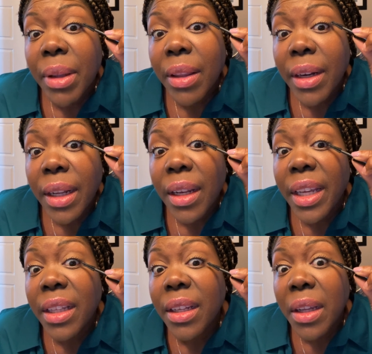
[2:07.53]
And then I
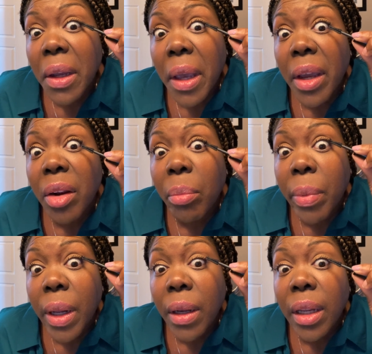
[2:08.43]
like to kind of
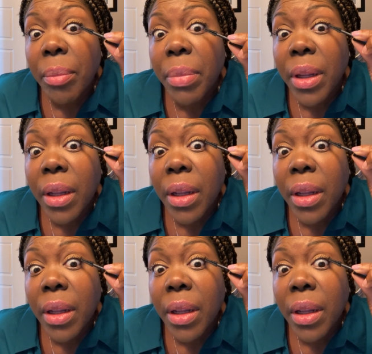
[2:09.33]
ball up